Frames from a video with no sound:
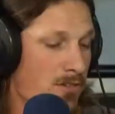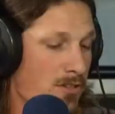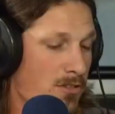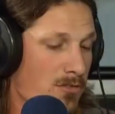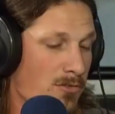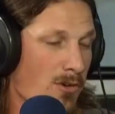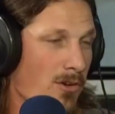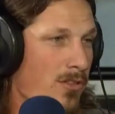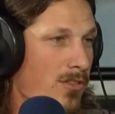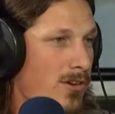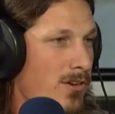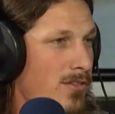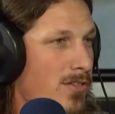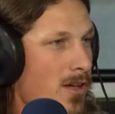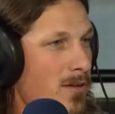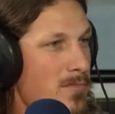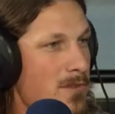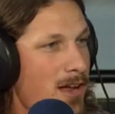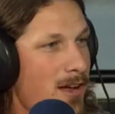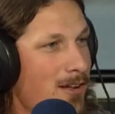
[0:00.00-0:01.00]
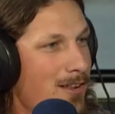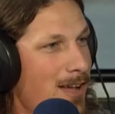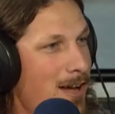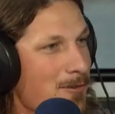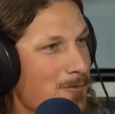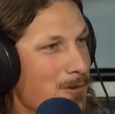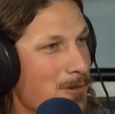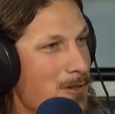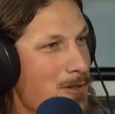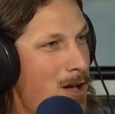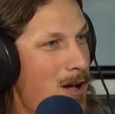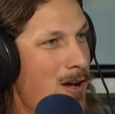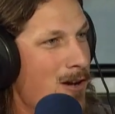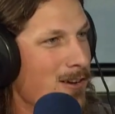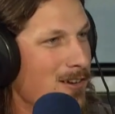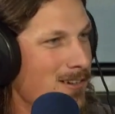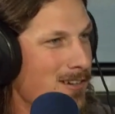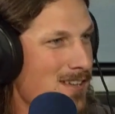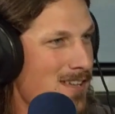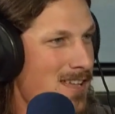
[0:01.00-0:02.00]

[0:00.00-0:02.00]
just grow their thumbnail out real long,